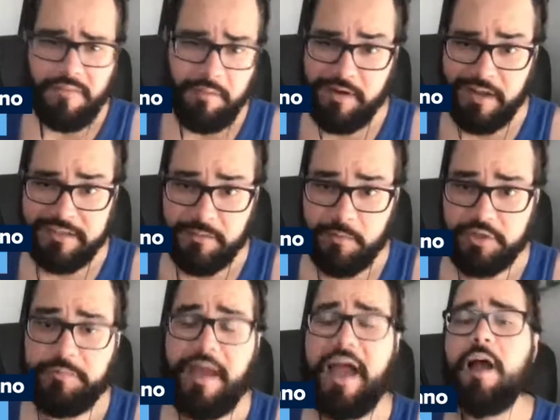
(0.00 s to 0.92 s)
maybe not so
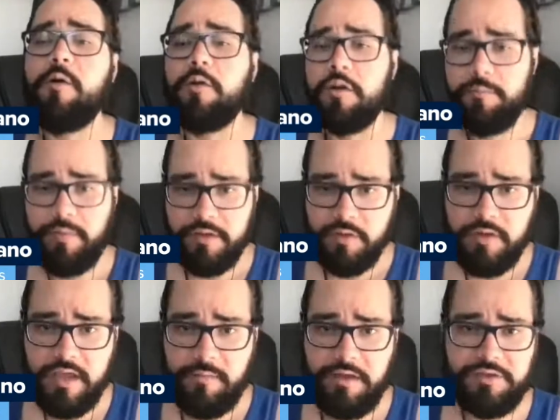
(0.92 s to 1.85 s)
much power, but you
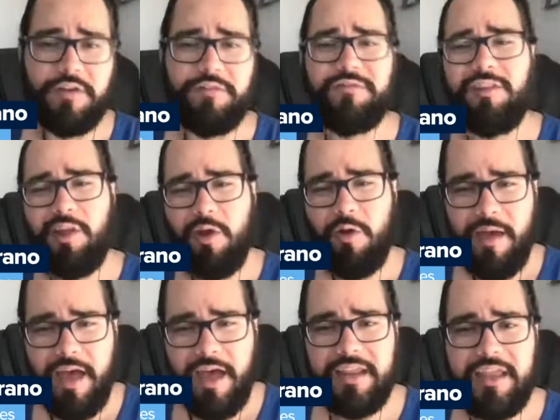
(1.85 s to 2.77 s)
get my drift. Low
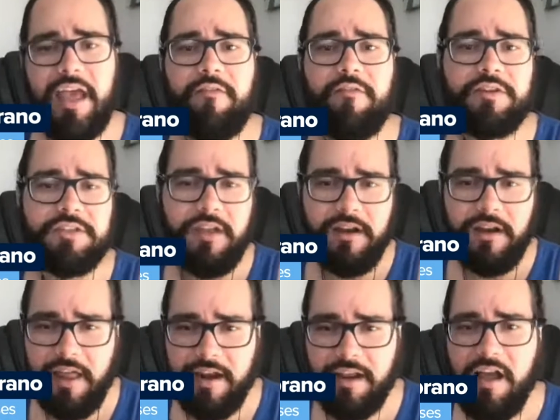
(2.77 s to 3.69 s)
batting average, not
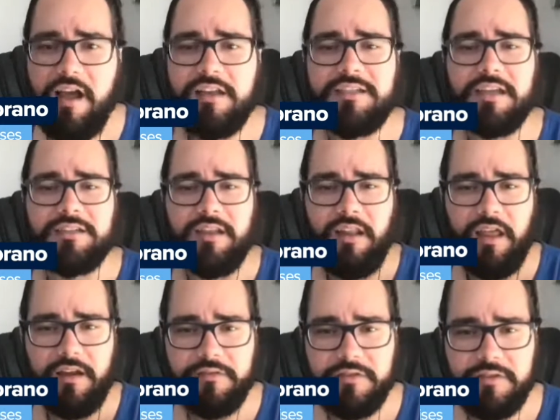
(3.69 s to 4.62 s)
a lot of contact, a
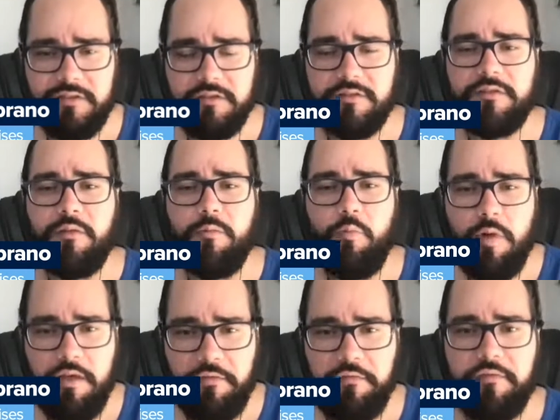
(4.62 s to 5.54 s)
lot of
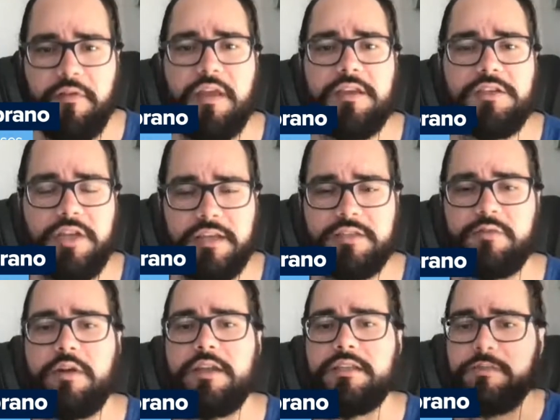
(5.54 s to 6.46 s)
whiff and
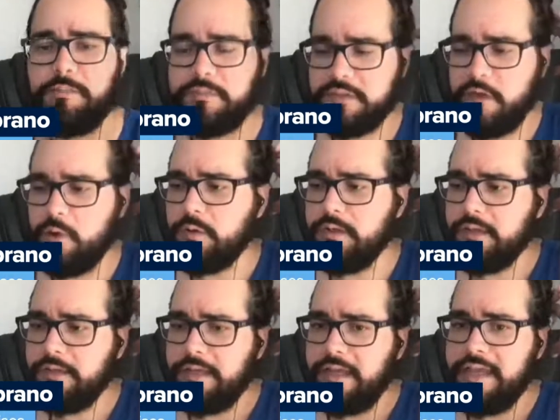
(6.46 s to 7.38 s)
chase rates. So
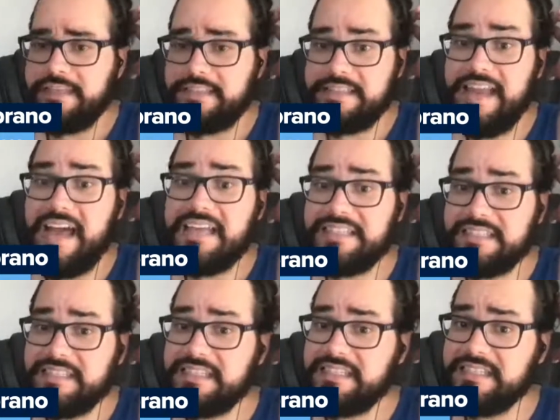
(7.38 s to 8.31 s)
it's
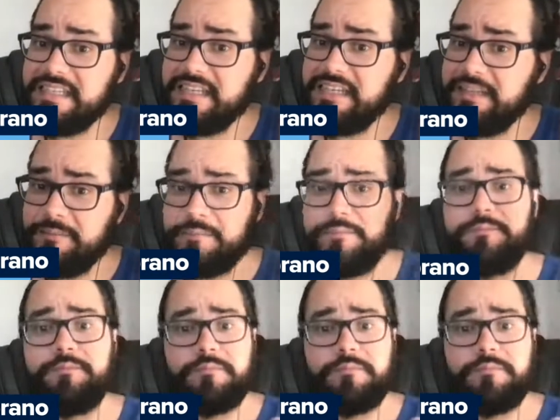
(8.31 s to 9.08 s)
nice to see